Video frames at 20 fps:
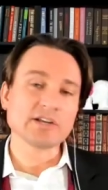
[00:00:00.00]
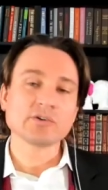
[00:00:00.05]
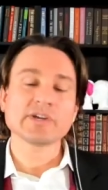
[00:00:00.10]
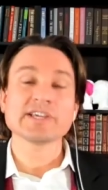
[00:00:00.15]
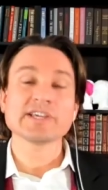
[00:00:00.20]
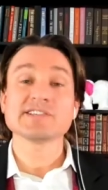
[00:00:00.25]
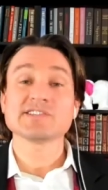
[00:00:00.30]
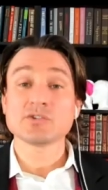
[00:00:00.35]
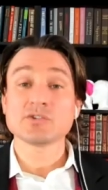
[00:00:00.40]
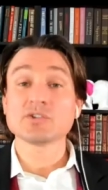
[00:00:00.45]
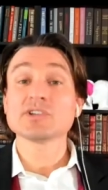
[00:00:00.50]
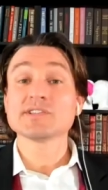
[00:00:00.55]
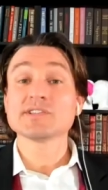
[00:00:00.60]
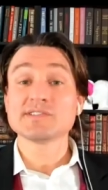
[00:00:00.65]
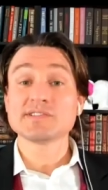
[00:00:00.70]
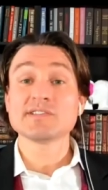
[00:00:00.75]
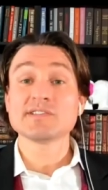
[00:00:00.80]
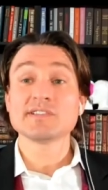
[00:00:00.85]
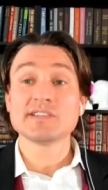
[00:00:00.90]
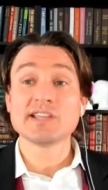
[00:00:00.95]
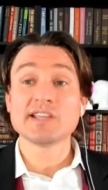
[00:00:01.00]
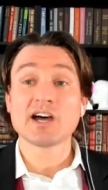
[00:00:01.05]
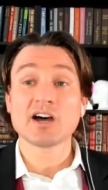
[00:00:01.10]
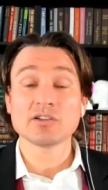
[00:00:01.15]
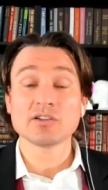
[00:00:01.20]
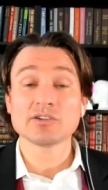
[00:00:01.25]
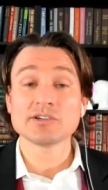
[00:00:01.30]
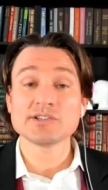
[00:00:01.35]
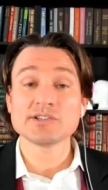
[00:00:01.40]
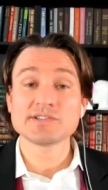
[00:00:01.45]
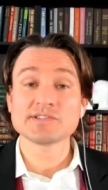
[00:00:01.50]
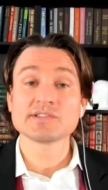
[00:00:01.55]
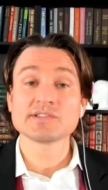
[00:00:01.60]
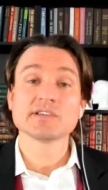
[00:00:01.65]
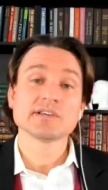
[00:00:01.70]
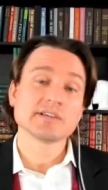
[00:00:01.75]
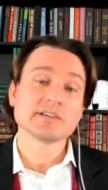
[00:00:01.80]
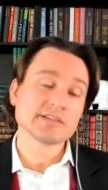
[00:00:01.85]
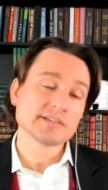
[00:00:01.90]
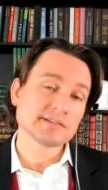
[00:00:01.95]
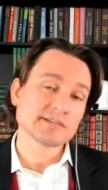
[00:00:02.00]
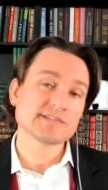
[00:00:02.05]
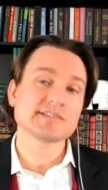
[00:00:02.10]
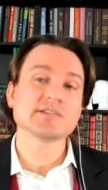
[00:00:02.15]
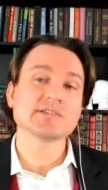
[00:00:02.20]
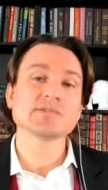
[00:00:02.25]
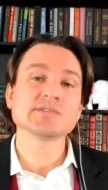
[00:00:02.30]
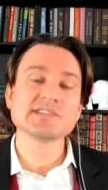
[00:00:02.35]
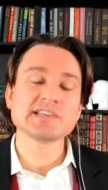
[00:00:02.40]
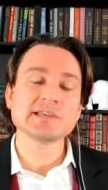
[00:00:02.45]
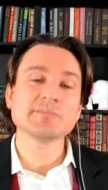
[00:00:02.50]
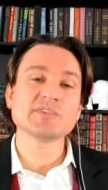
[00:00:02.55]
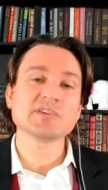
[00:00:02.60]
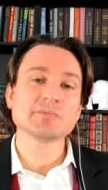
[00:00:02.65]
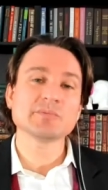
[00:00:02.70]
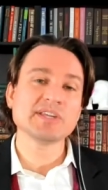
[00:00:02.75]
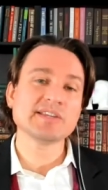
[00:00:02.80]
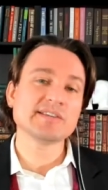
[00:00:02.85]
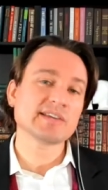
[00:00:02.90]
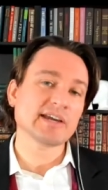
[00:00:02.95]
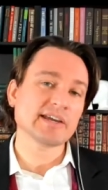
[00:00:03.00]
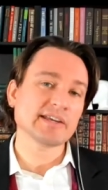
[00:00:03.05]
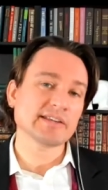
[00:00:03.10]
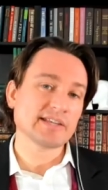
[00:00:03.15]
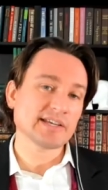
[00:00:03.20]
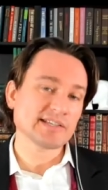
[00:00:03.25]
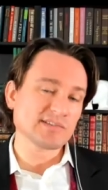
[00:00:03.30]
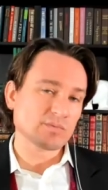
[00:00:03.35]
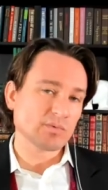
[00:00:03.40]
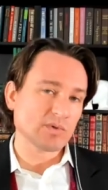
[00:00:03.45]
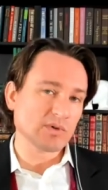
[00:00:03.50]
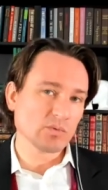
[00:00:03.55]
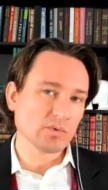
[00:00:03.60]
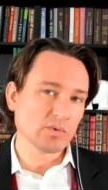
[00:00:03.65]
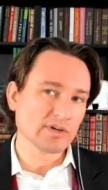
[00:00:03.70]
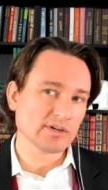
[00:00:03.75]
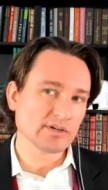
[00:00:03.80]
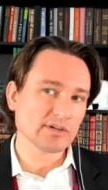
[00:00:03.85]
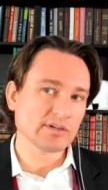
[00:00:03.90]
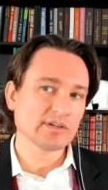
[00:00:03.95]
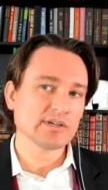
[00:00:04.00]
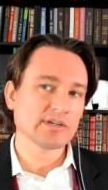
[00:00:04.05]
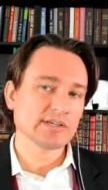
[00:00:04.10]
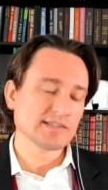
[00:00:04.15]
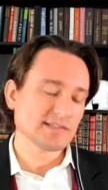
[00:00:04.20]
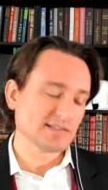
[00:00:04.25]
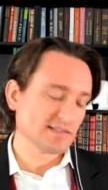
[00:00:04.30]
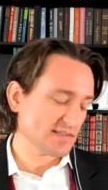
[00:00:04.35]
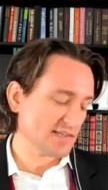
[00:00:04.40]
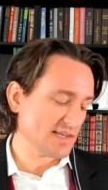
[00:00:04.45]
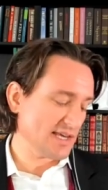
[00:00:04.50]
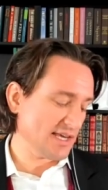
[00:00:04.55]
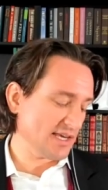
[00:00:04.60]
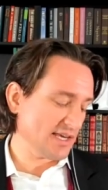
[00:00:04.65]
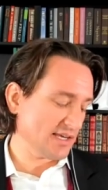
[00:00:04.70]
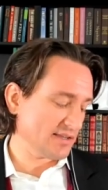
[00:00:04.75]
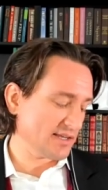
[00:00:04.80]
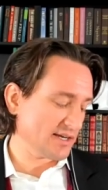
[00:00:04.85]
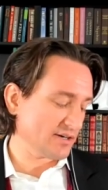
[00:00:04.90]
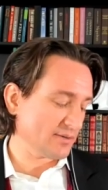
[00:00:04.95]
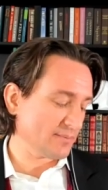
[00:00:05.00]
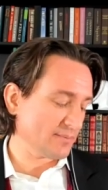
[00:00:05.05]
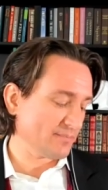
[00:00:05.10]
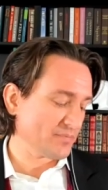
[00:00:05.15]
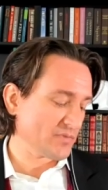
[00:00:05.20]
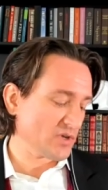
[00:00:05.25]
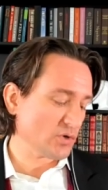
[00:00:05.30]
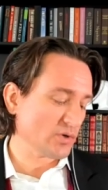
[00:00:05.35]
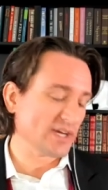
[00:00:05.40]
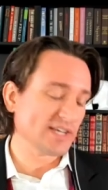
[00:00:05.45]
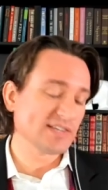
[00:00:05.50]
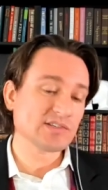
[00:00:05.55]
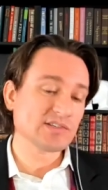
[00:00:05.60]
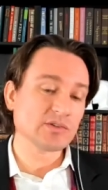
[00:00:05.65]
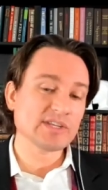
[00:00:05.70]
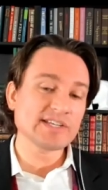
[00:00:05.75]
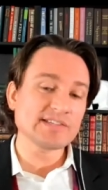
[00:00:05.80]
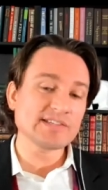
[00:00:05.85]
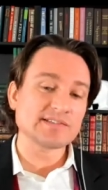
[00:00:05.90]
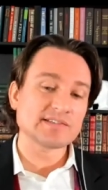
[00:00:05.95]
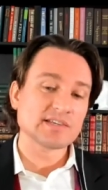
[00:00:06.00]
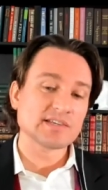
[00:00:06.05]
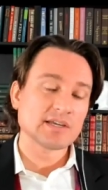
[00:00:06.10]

Okay. So, because dollars still seem to be tight, that's what we're seeing there. Okay, right. so again,